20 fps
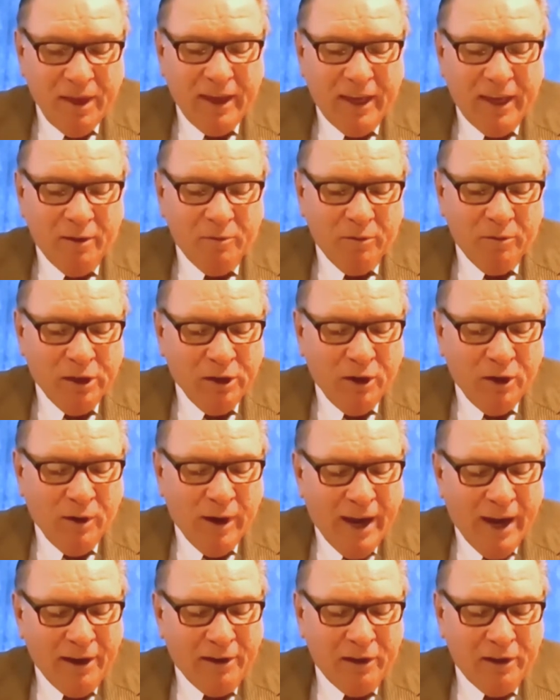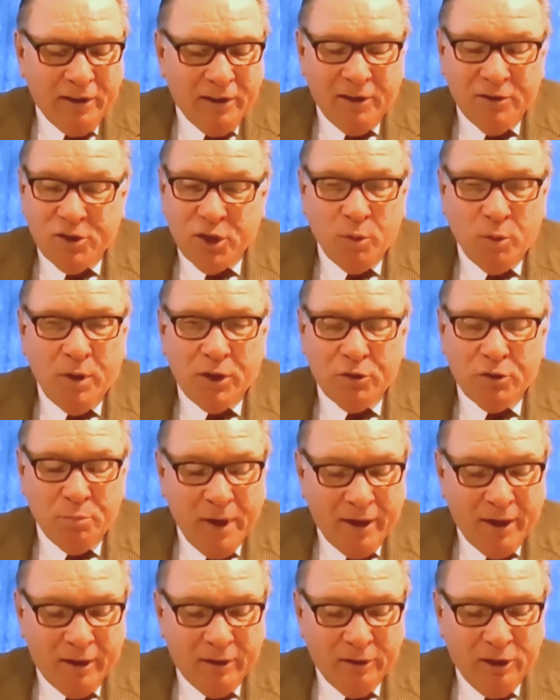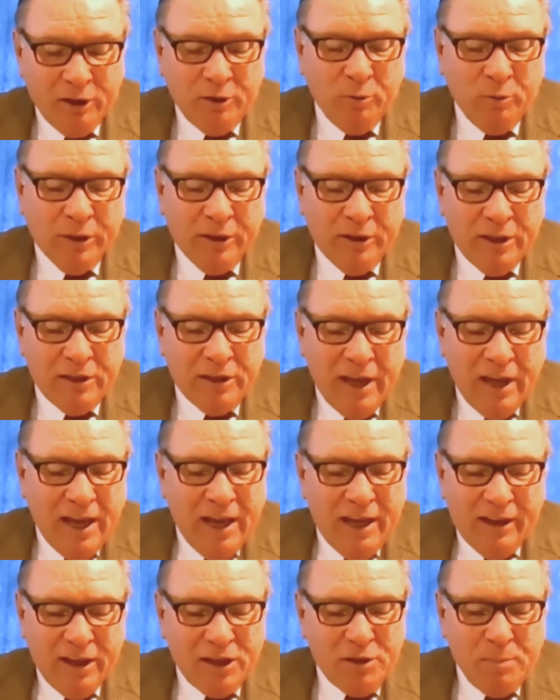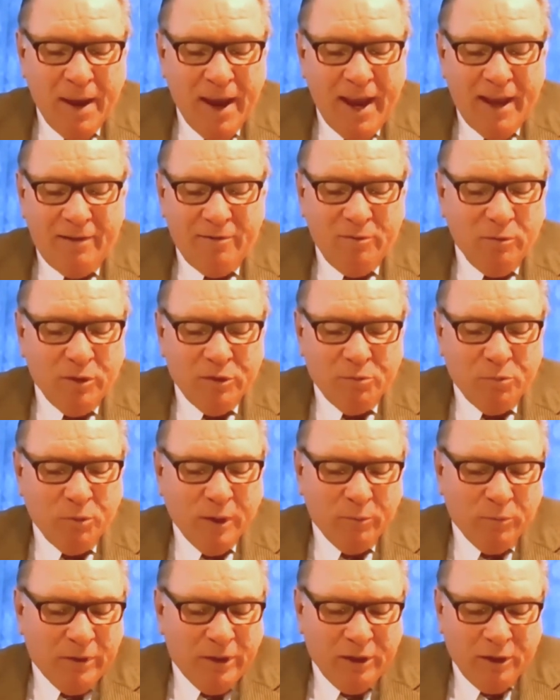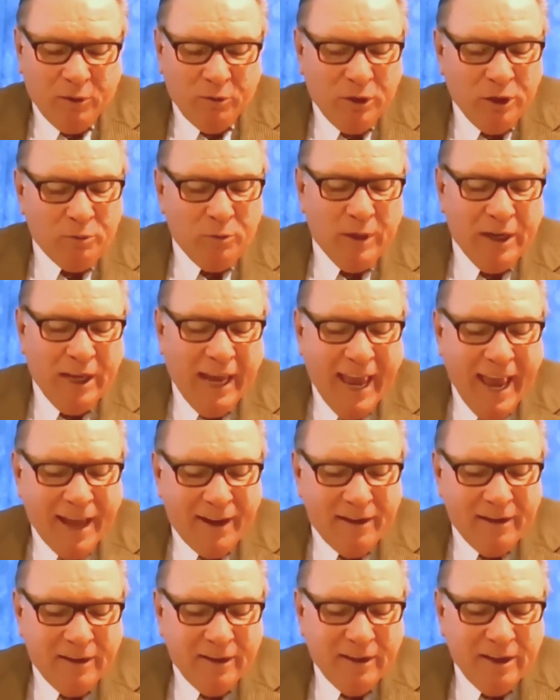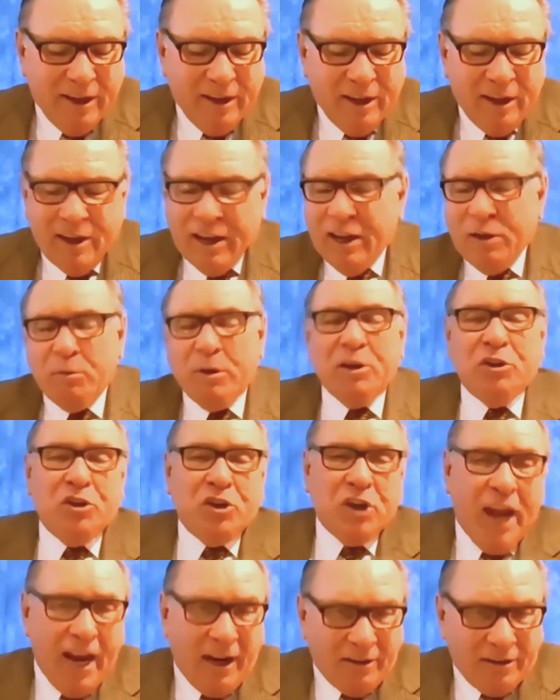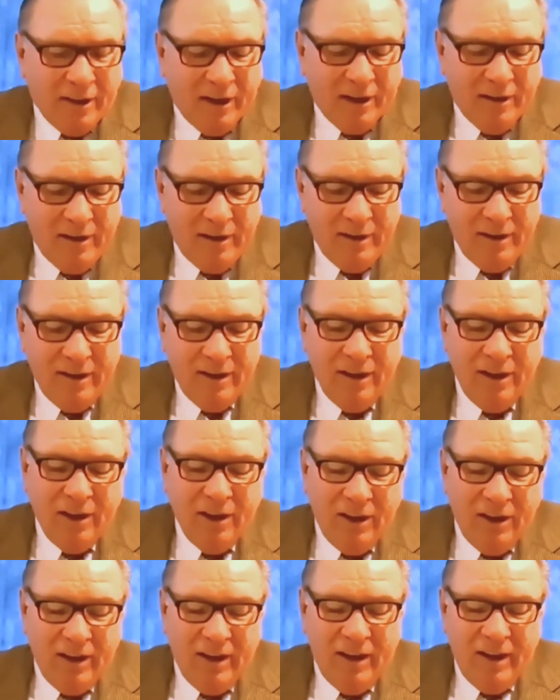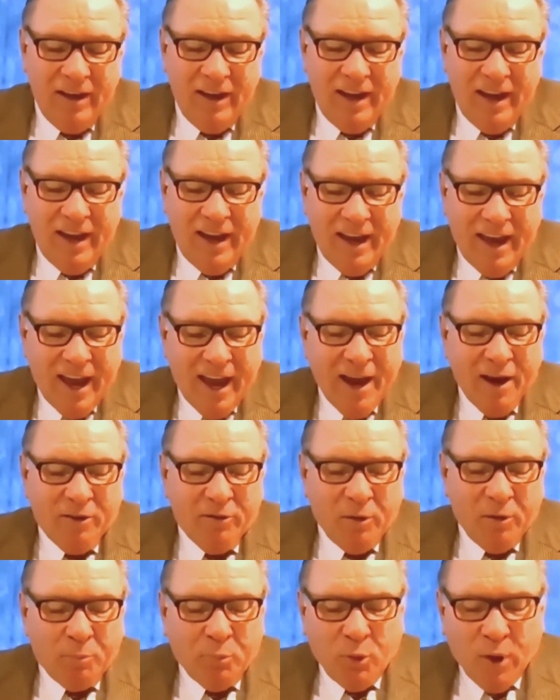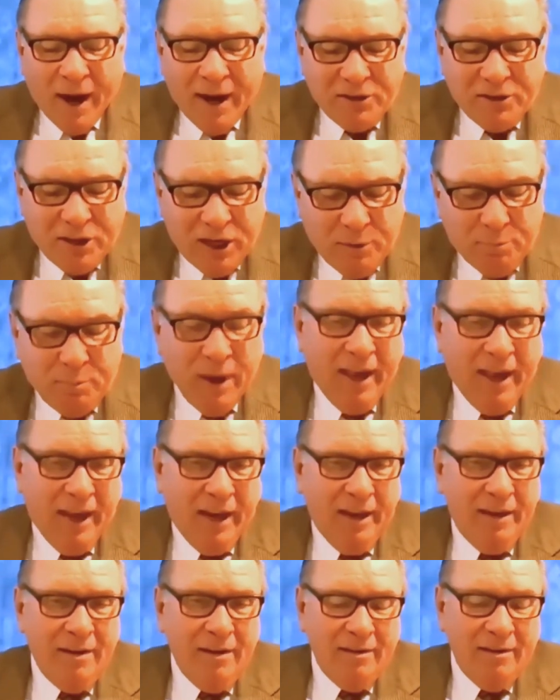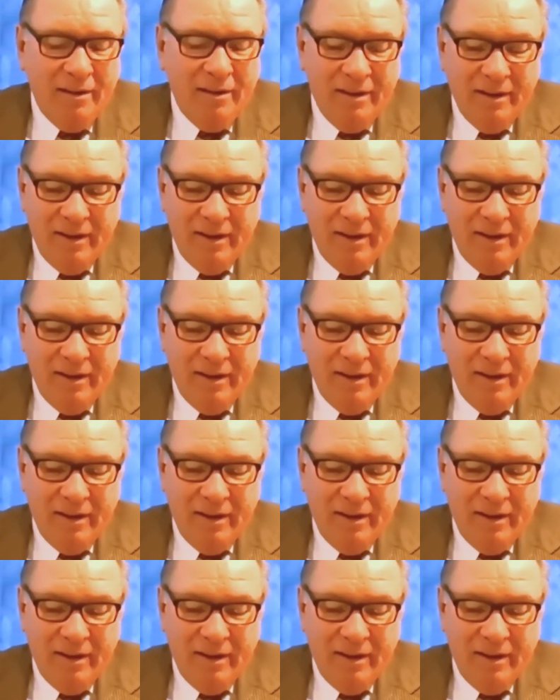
thinking, you know, I could have done so much better? Look at what this, this man was, you know, look what he had, and he rejected and the price he paid